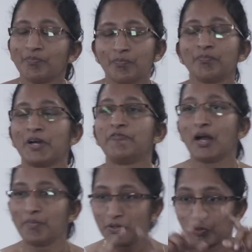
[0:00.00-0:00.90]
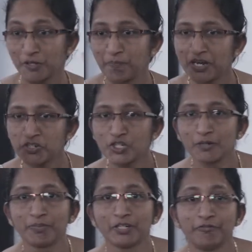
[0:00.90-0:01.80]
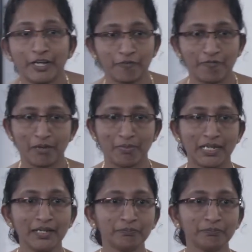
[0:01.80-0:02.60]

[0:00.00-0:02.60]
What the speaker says: My family was a picture-perfect family.